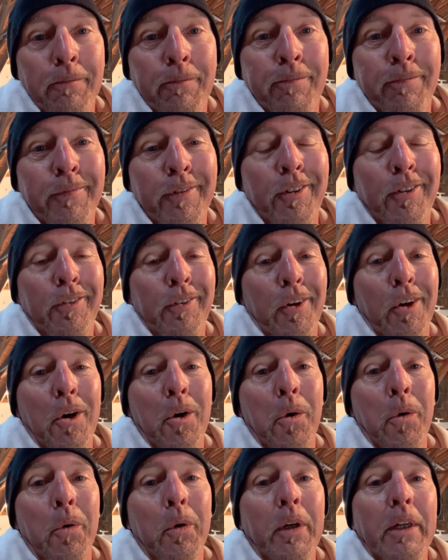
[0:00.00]

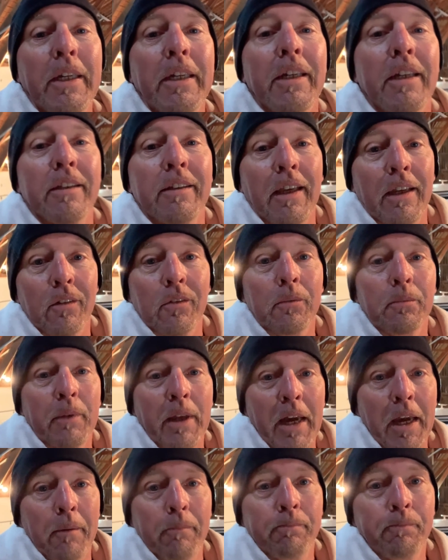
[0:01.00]
so it takes some
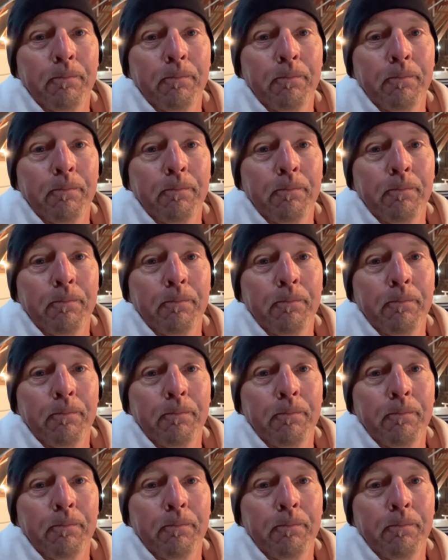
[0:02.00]
time.